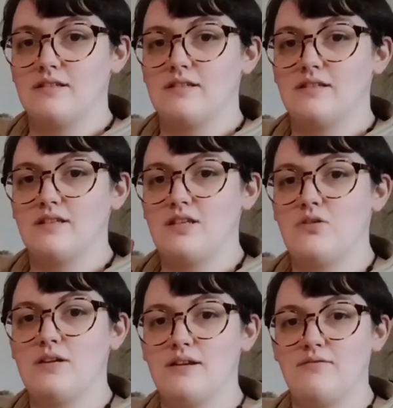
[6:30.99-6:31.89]
you
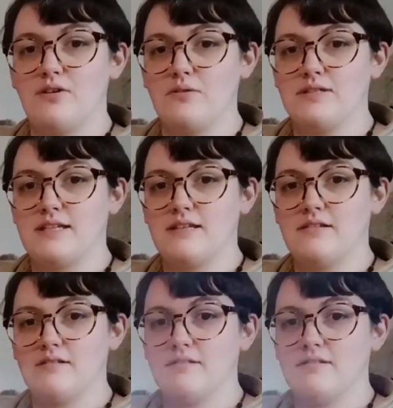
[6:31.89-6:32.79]
can focus it,
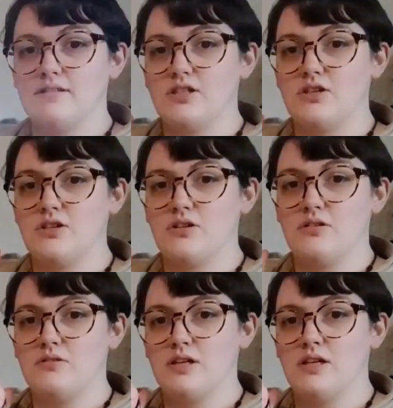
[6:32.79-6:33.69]
so you can go
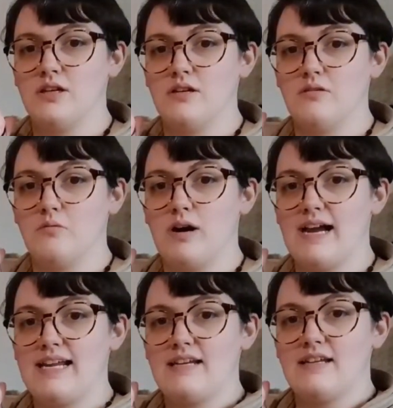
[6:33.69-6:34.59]
wide
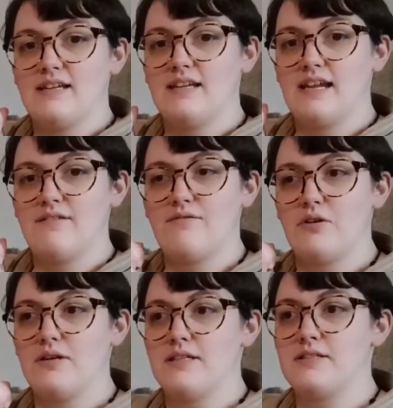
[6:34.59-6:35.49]
and
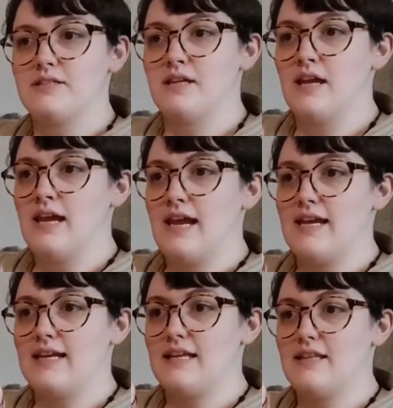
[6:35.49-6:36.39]
focused. And
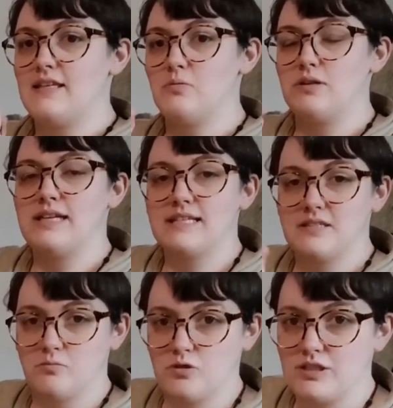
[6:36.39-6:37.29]
again, this one gets some
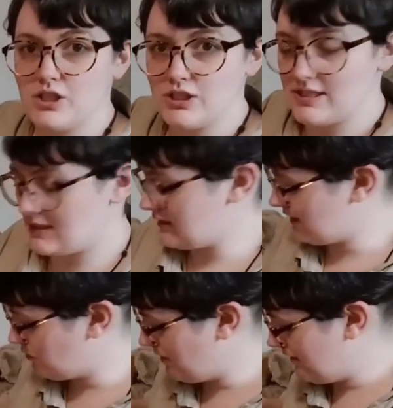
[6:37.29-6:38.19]
really good distance as
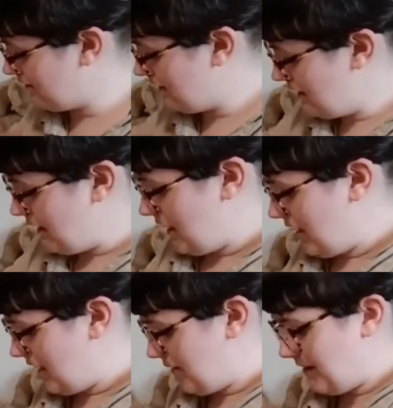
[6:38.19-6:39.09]
well.
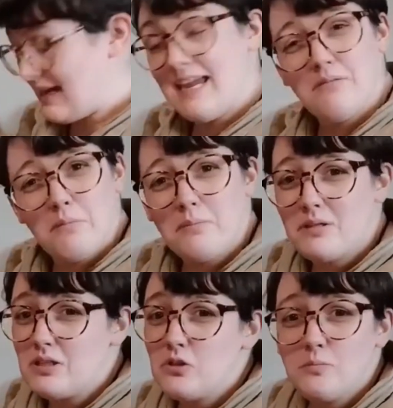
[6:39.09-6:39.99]
I can't remember the
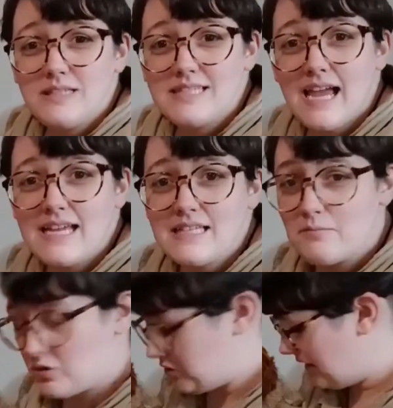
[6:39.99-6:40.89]
lumens, guys, I'm sorry.